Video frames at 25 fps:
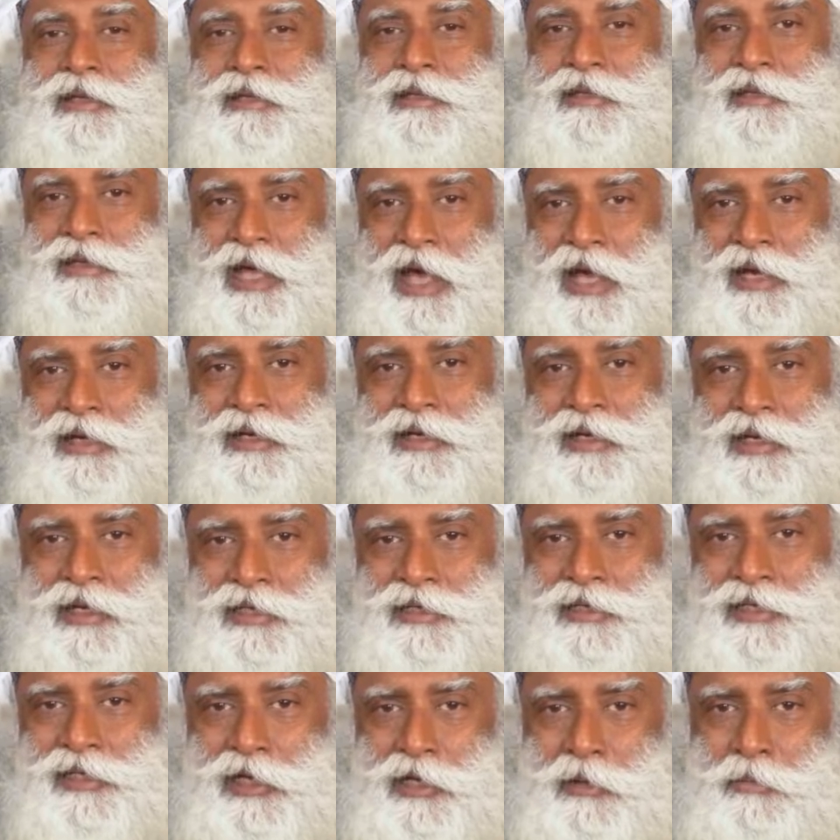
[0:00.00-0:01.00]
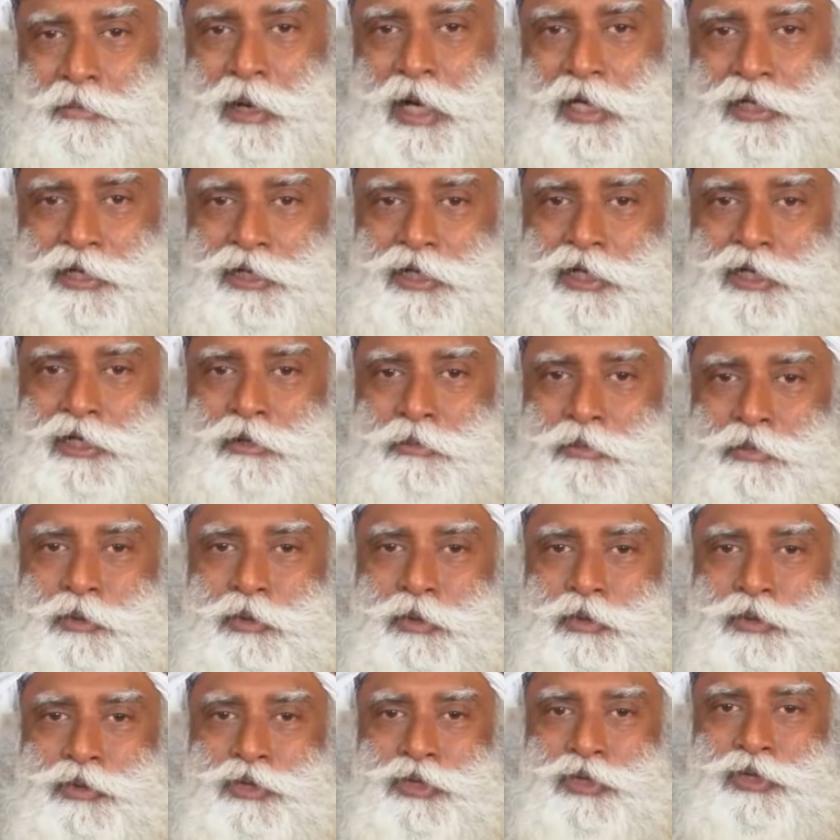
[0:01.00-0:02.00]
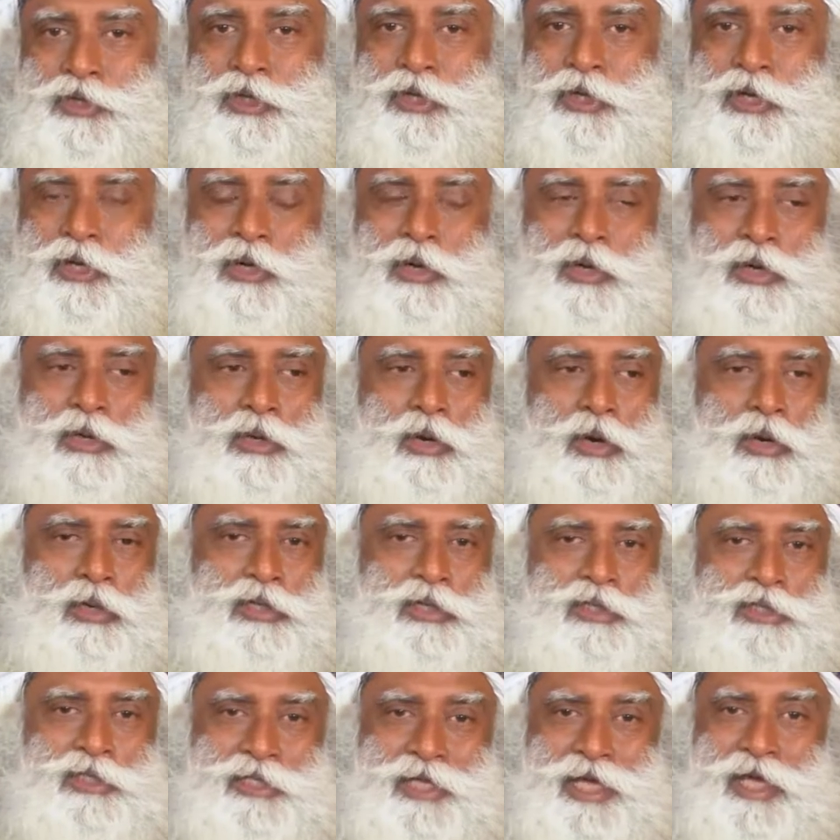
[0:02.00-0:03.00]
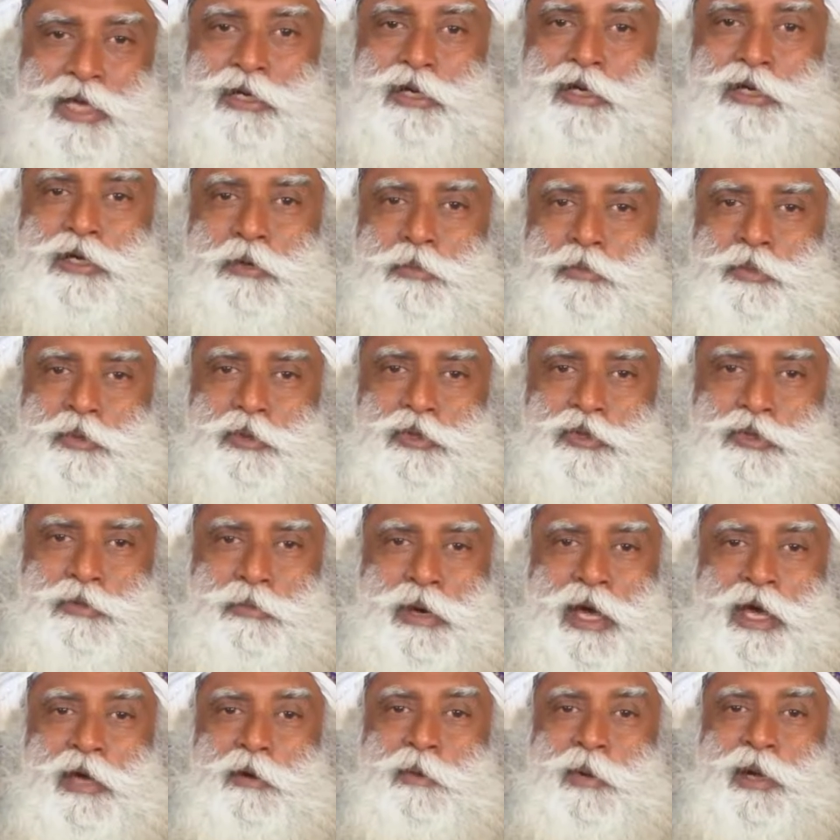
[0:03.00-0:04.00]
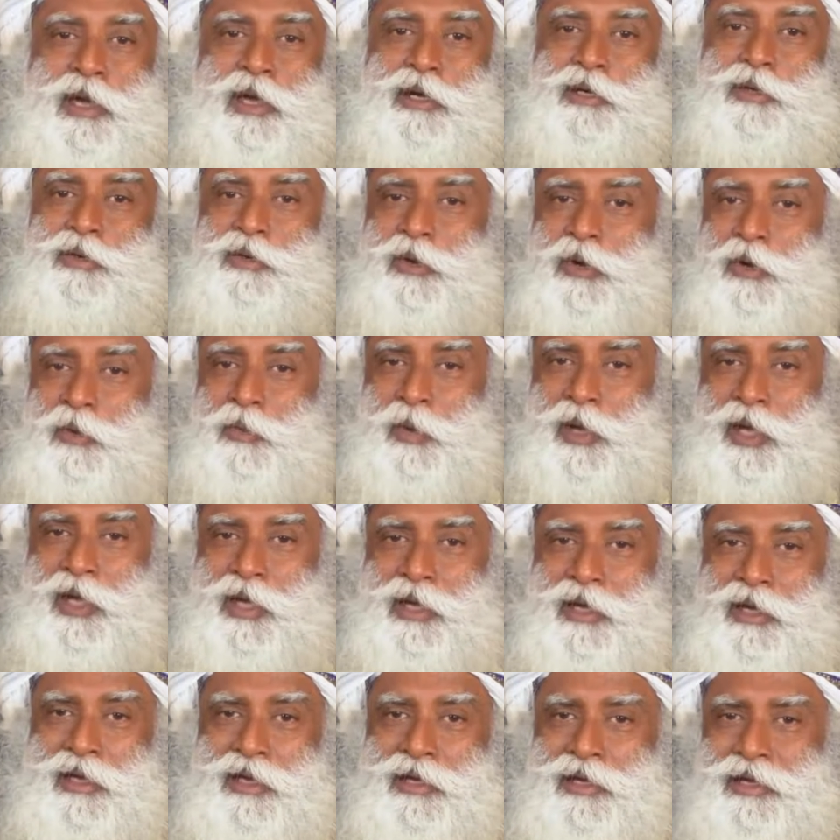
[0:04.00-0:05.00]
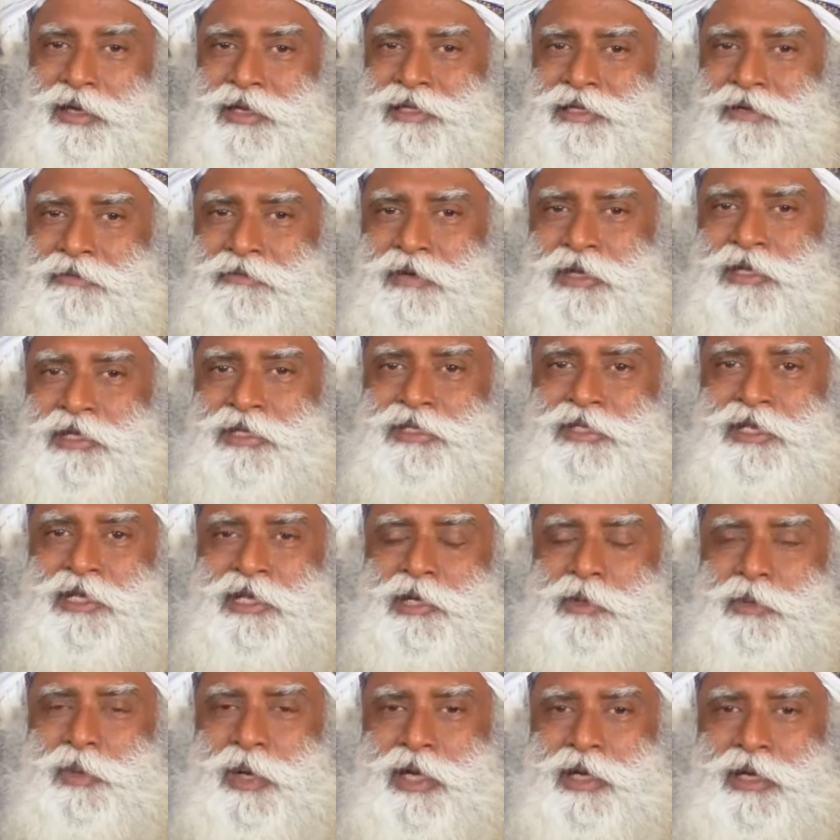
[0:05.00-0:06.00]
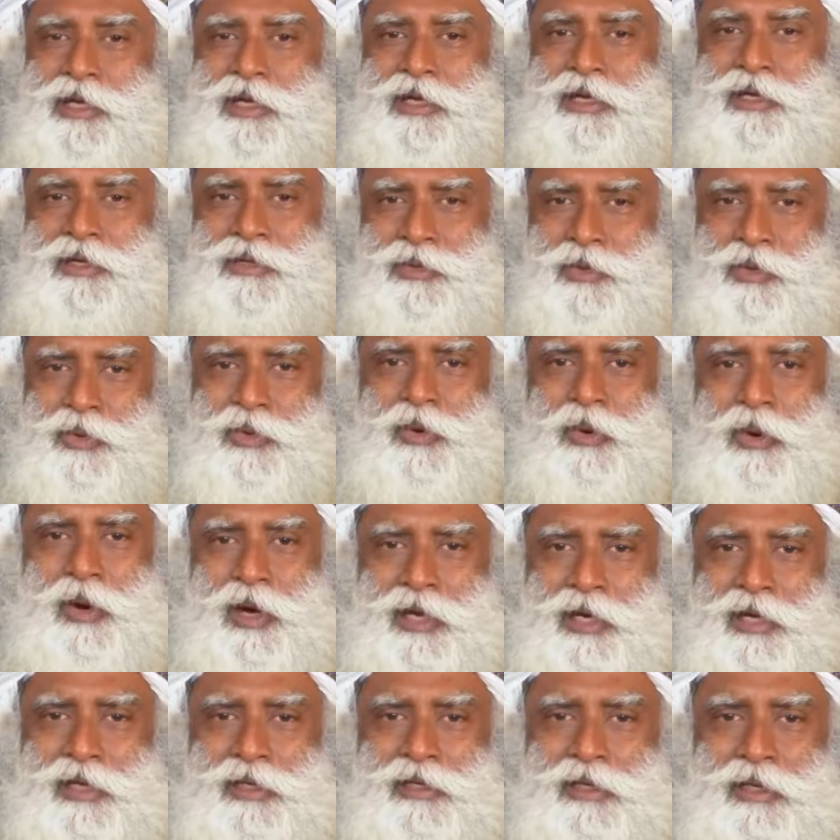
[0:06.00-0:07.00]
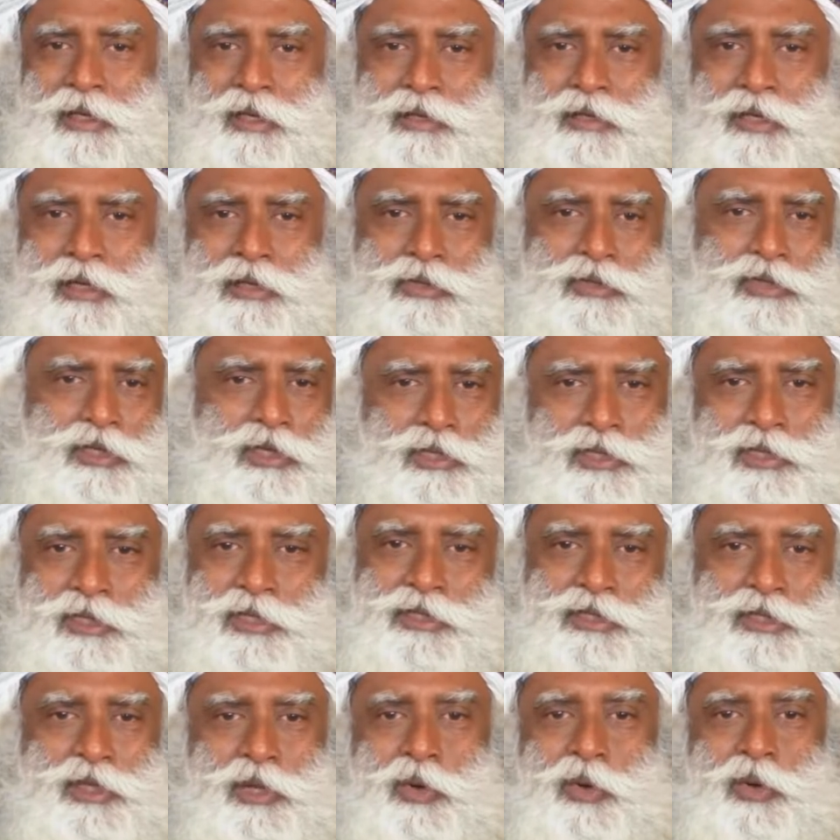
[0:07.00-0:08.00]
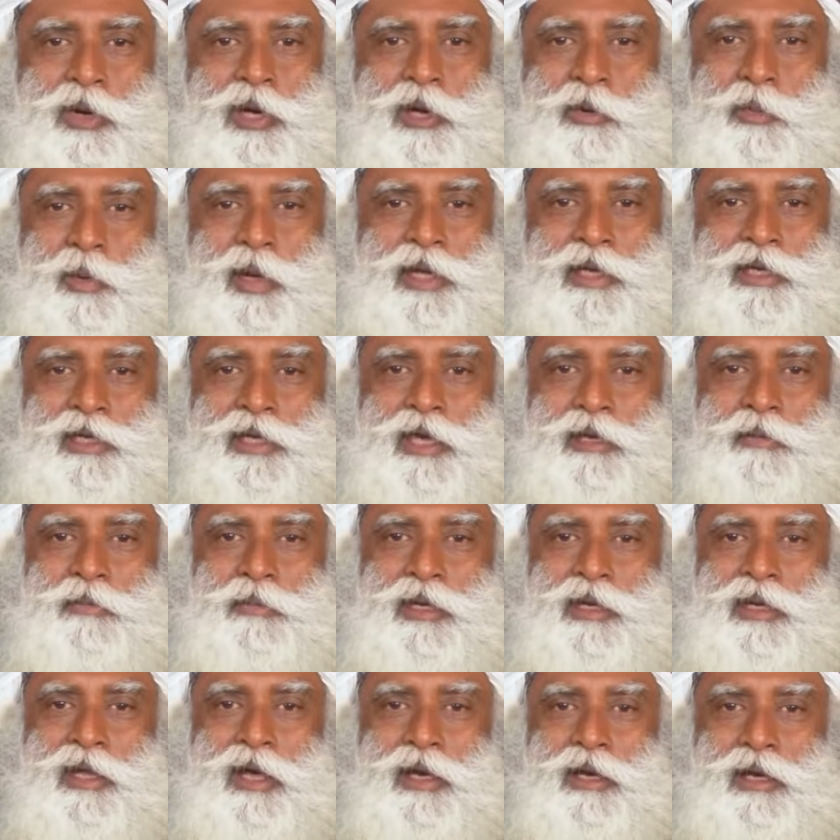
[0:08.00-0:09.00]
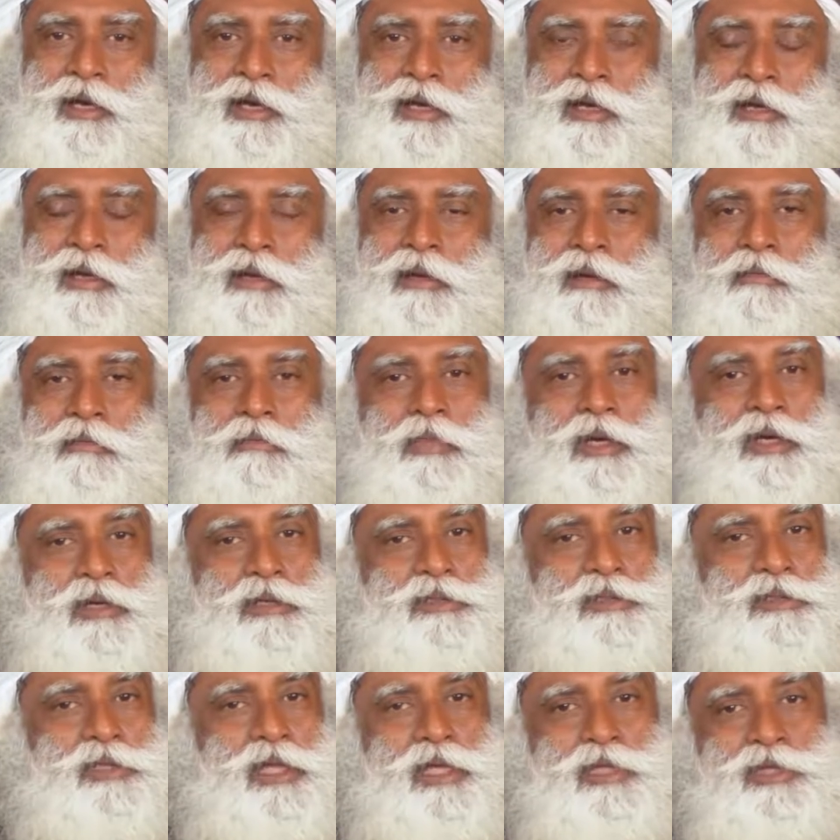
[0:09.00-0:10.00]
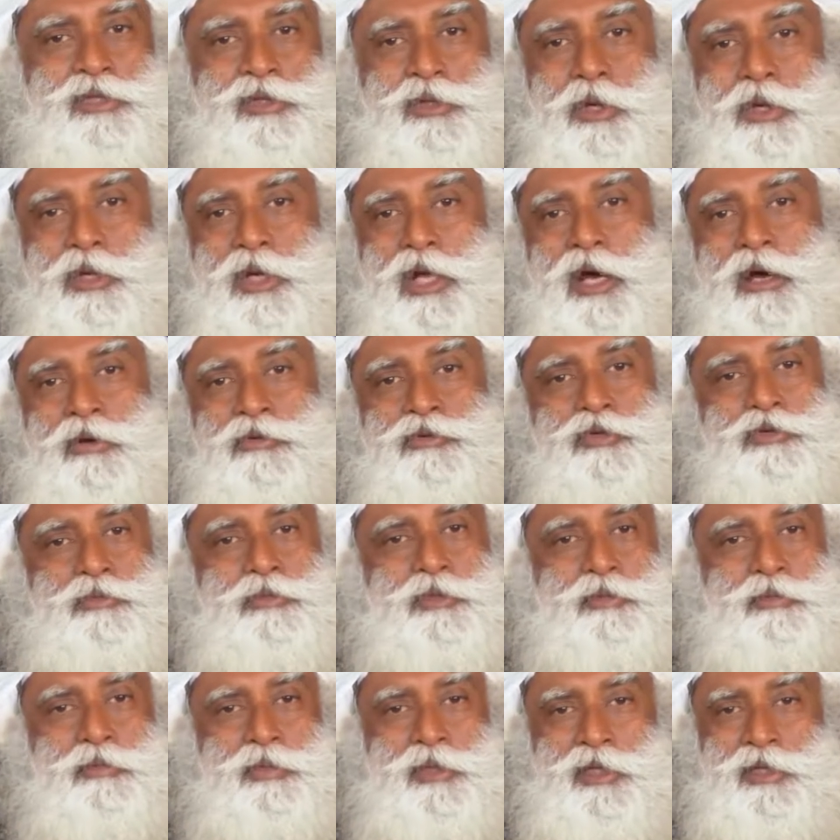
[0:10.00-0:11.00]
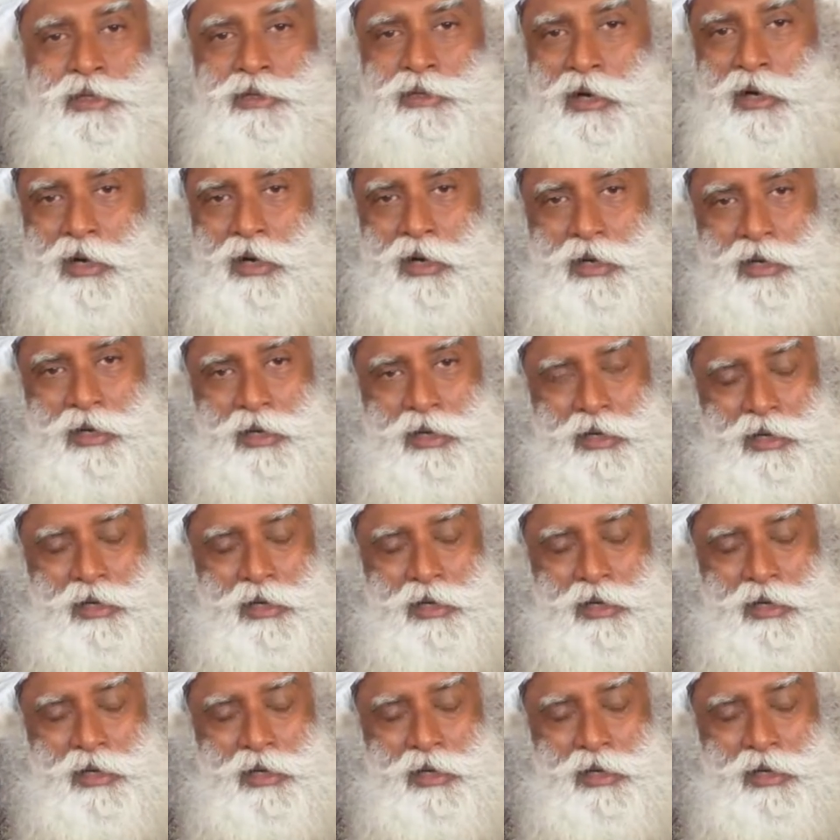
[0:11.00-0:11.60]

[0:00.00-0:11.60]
That needs a compassionate approach, not a standard approach, my way or your way. It's a very silly way to go at it, that this is the only way it can be done, because that's not how human beings are.